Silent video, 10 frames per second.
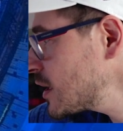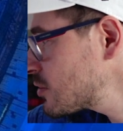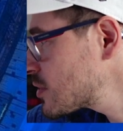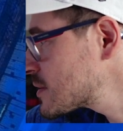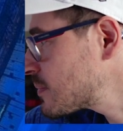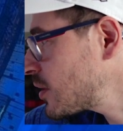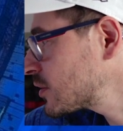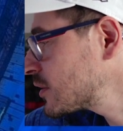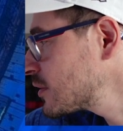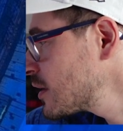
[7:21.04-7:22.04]
increase
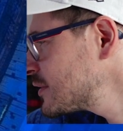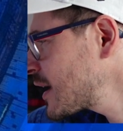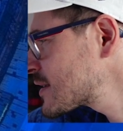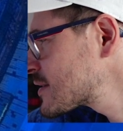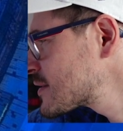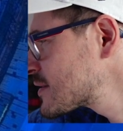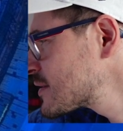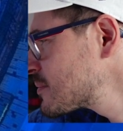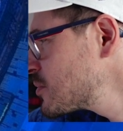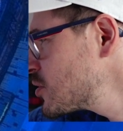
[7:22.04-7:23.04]
button,
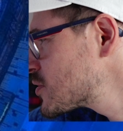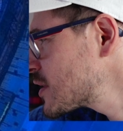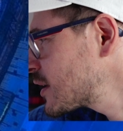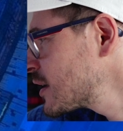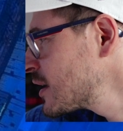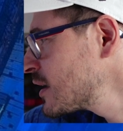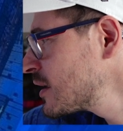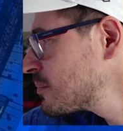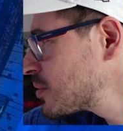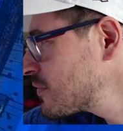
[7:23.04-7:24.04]
next music,
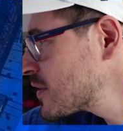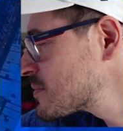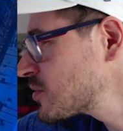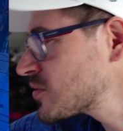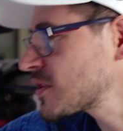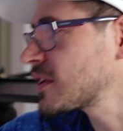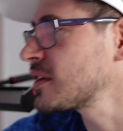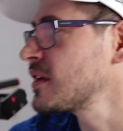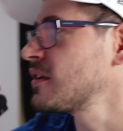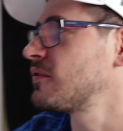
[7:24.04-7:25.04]
previous
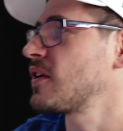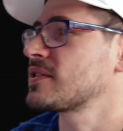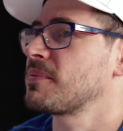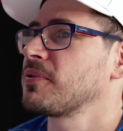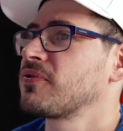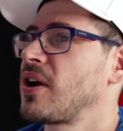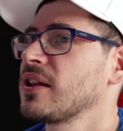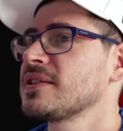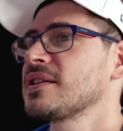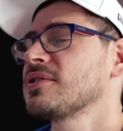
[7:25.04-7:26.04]
music. For example, if you are
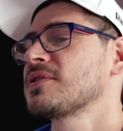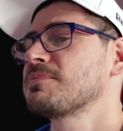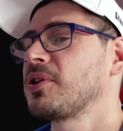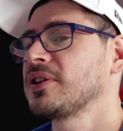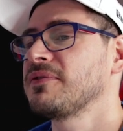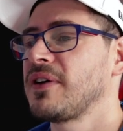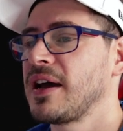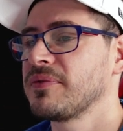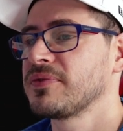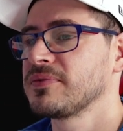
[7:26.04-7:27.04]
listening
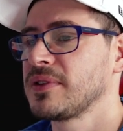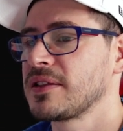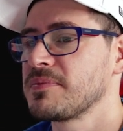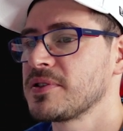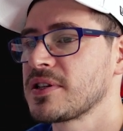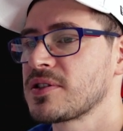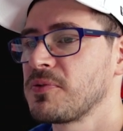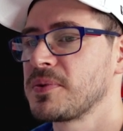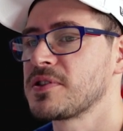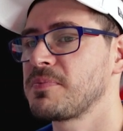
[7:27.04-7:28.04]
Spotify, let me just
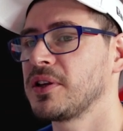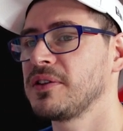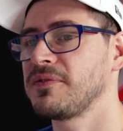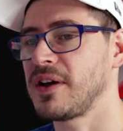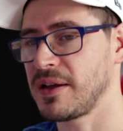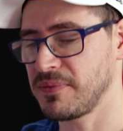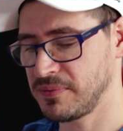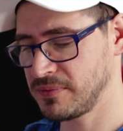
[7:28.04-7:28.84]
open Spotify,